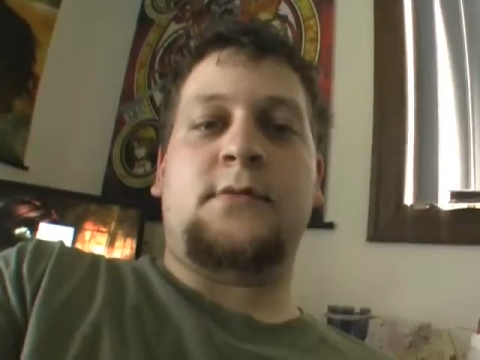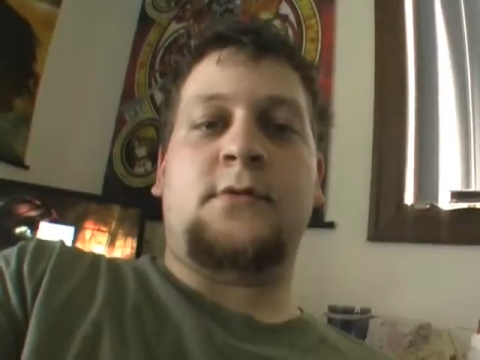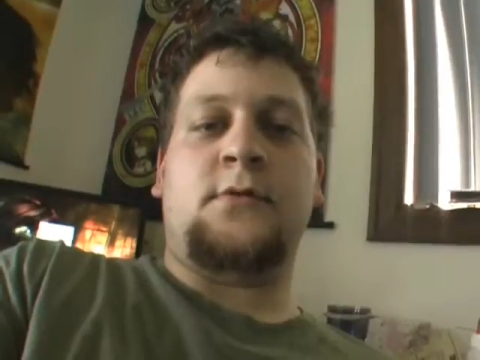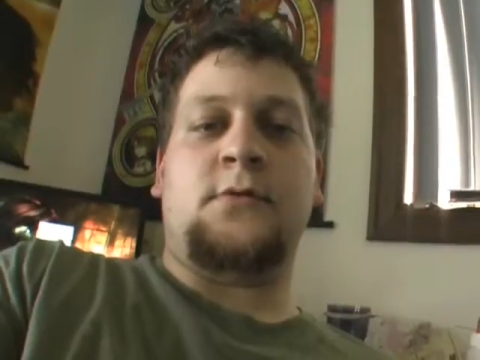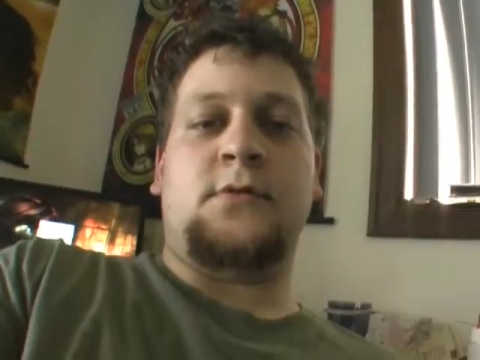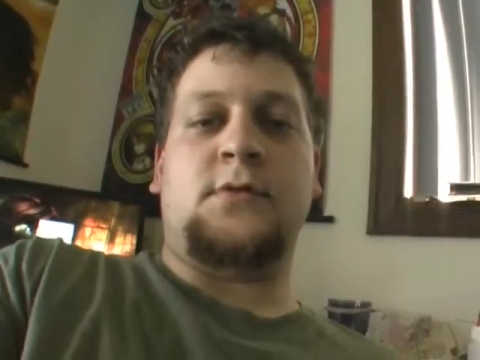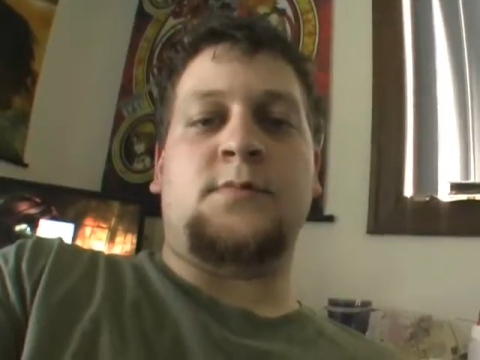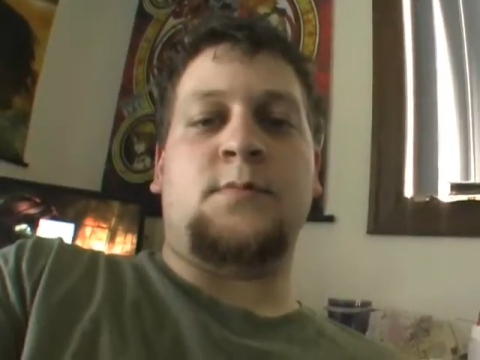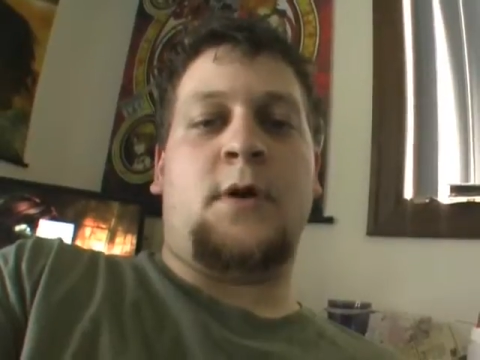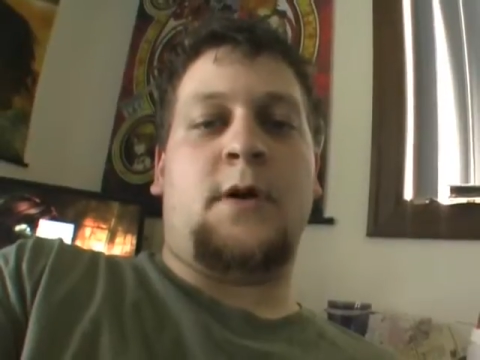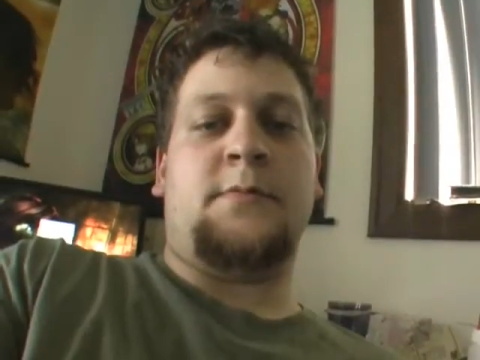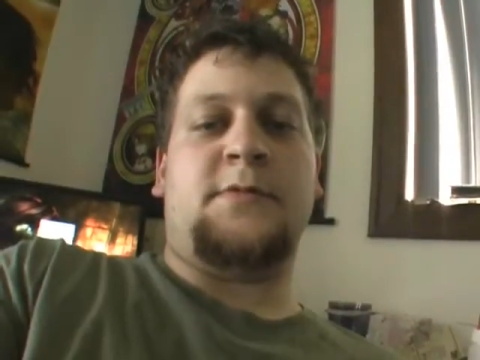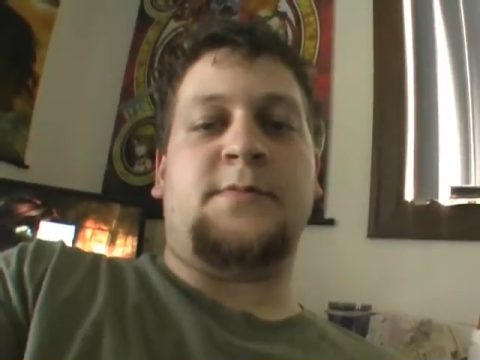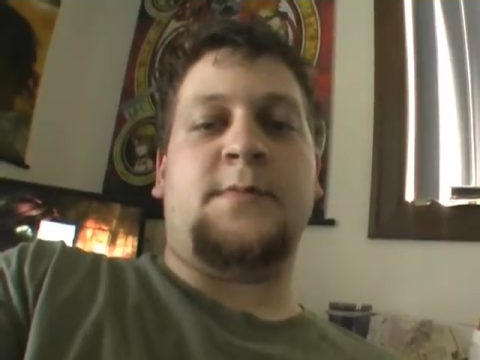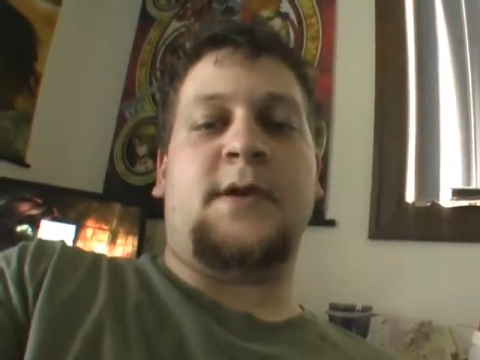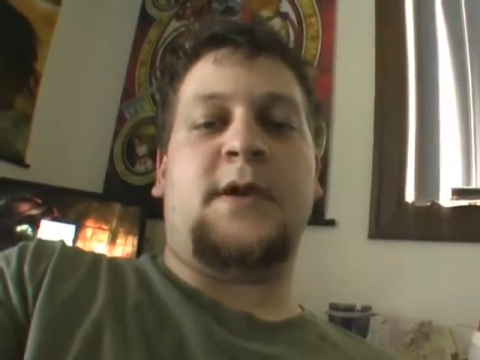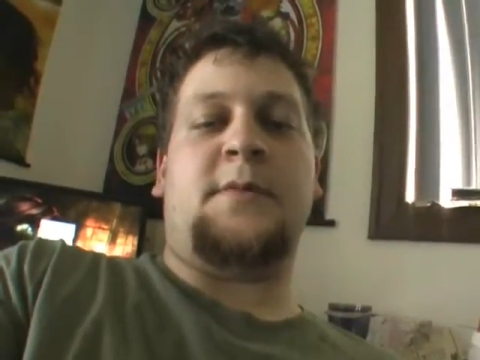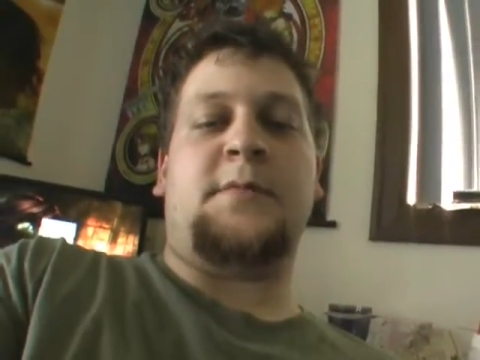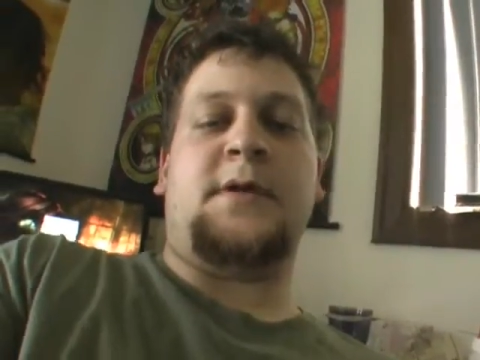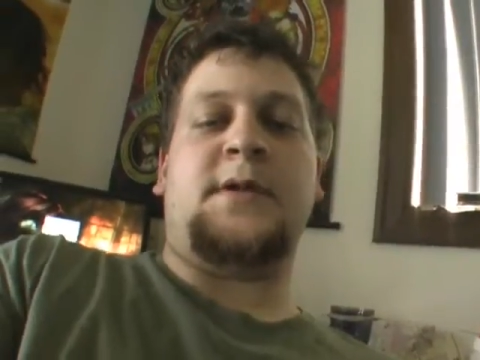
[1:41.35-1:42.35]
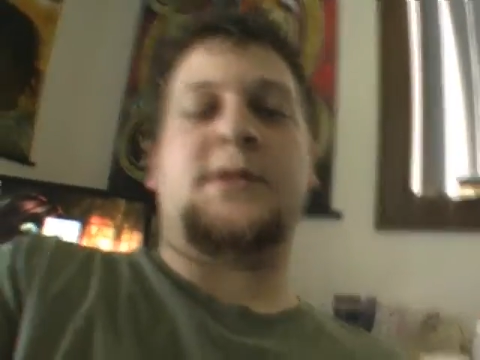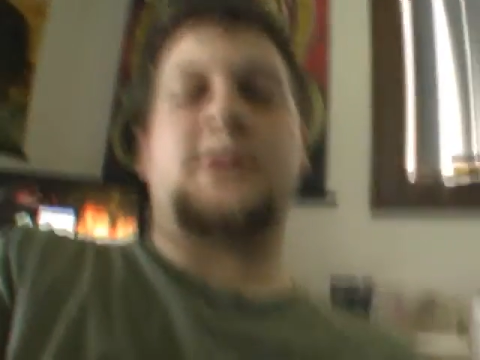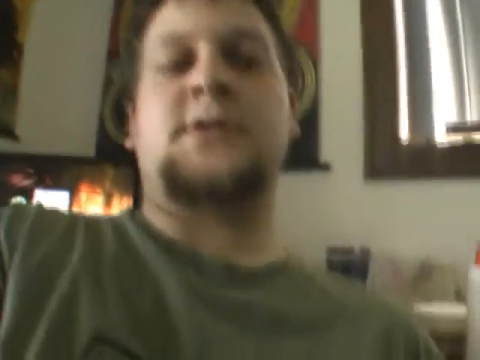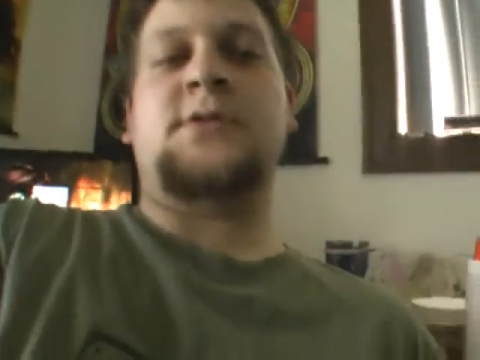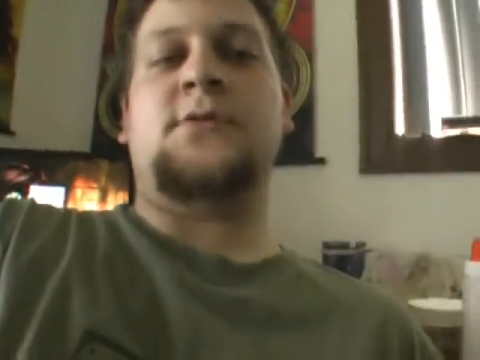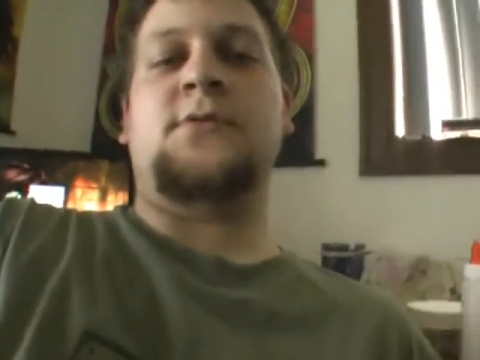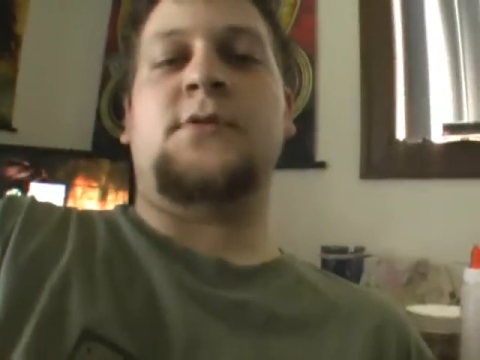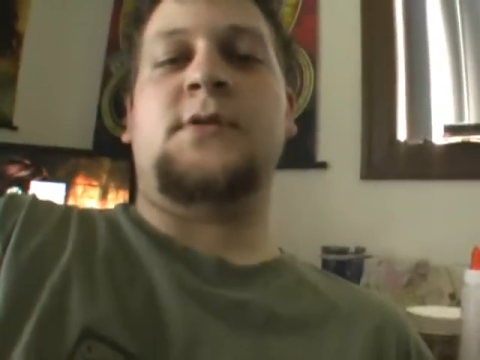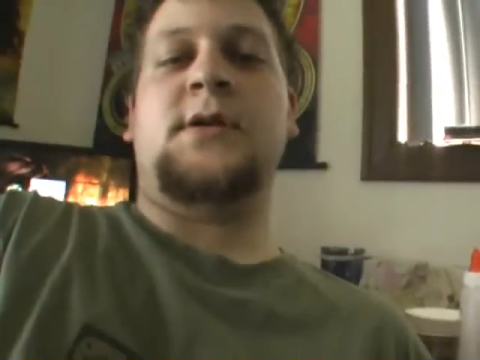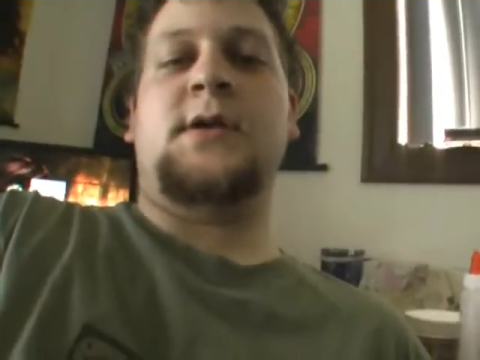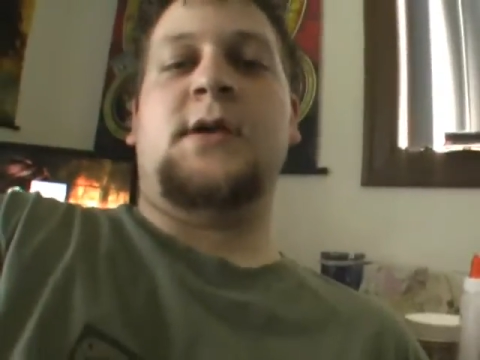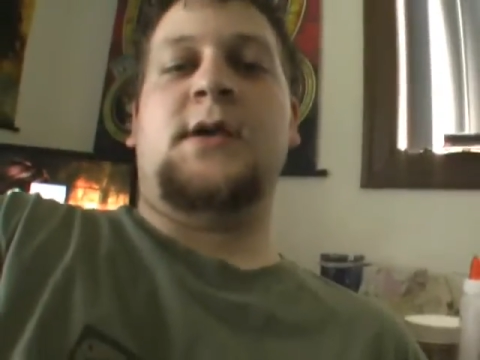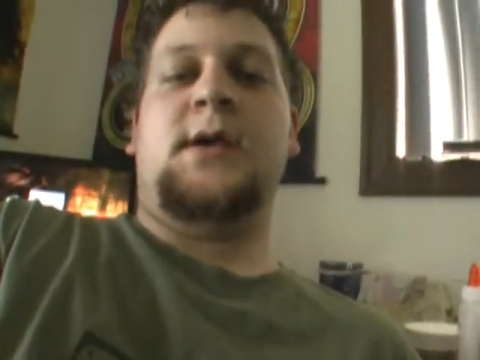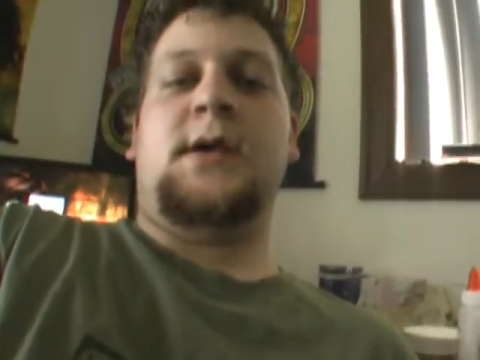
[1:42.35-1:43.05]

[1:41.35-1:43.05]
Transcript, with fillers: whose mom's making my suit,